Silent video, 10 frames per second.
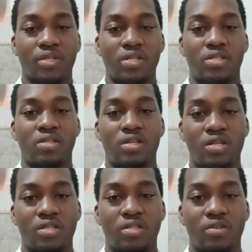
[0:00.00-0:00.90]

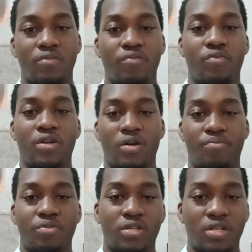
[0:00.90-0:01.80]
sensitive, when you are
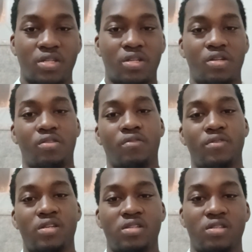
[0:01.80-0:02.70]
processing a lot of
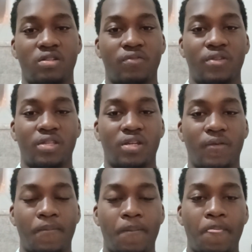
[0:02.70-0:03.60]
sensitive data.
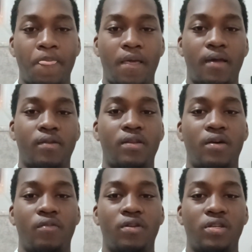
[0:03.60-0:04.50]
Another
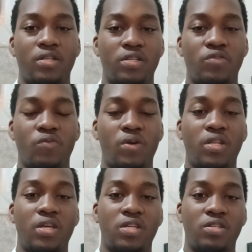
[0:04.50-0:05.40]
one is when
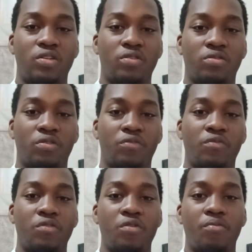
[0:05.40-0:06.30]
there is a lot of
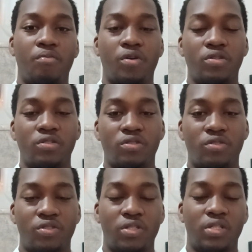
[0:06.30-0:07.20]

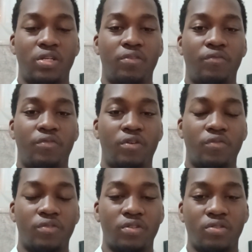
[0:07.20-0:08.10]
monitoring
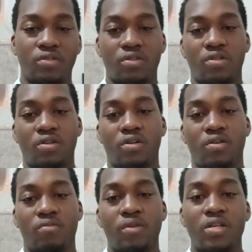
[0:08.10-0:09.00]
involved.
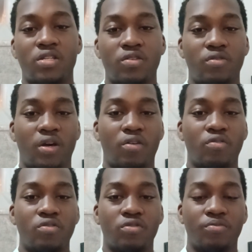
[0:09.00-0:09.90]
Let's say you are
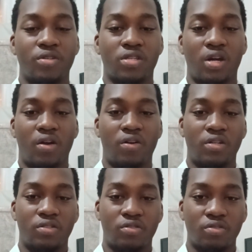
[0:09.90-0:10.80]
going to be
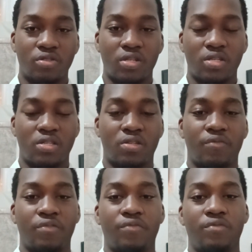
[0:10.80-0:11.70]
scouring through
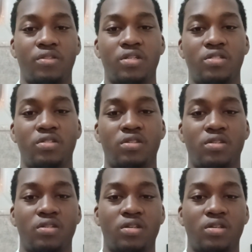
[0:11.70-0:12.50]
CCTV footages